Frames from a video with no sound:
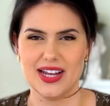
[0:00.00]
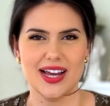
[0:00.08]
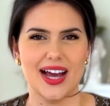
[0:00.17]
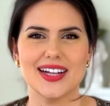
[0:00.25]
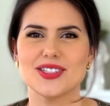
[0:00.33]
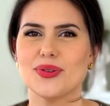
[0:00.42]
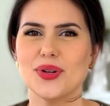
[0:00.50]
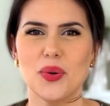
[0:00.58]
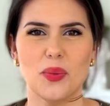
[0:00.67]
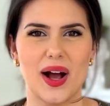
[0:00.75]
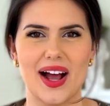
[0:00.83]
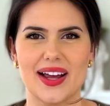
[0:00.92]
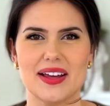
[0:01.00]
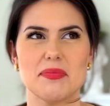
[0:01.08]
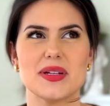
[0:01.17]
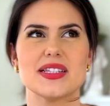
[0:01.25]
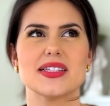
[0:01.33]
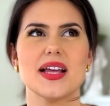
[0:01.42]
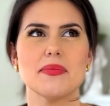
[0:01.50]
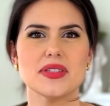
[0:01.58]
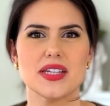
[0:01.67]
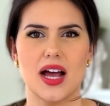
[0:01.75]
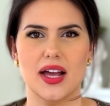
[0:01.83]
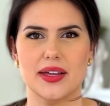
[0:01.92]
I don't know why, but
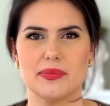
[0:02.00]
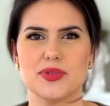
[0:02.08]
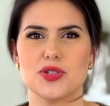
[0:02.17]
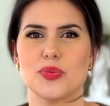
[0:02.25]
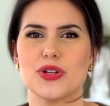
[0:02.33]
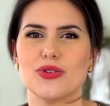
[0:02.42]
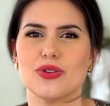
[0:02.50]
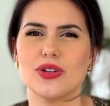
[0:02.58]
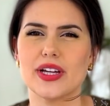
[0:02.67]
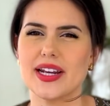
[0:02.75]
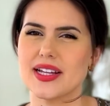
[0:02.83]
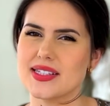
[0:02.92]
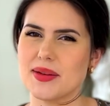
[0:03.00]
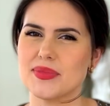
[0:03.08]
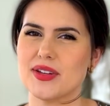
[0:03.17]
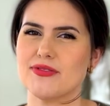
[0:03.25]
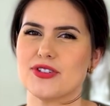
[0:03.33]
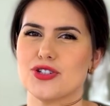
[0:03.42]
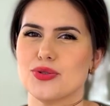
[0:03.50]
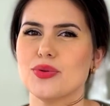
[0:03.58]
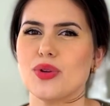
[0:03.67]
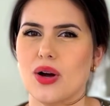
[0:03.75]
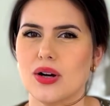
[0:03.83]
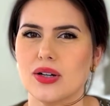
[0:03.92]
sometimes when you're looking at something for too
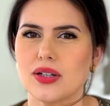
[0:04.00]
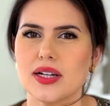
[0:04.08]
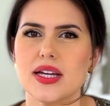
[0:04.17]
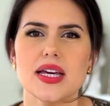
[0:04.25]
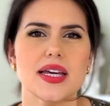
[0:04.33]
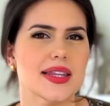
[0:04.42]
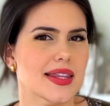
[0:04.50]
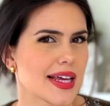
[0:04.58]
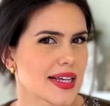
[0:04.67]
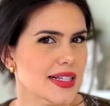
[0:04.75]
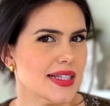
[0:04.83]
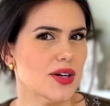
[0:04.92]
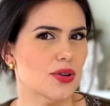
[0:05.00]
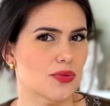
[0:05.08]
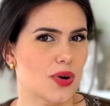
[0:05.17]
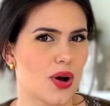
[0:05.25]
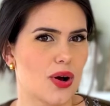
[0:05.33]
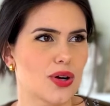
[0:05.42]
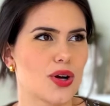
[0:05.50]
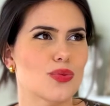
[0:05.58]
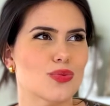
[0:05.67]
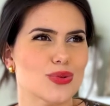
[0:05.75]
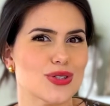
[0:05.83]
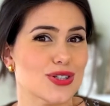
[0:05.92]
long, things that are wrong
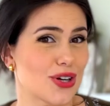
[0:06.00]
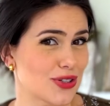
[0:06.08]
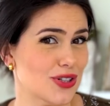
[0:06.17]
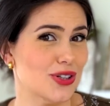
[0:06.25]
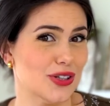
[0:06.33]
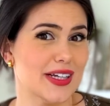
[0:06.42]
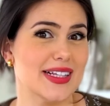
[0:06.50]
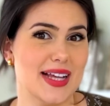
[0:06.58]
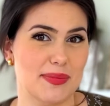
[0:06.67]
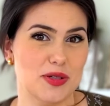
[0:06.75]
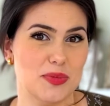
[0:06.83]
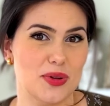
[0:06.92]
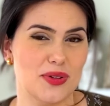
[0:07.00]
will start to look acceptable.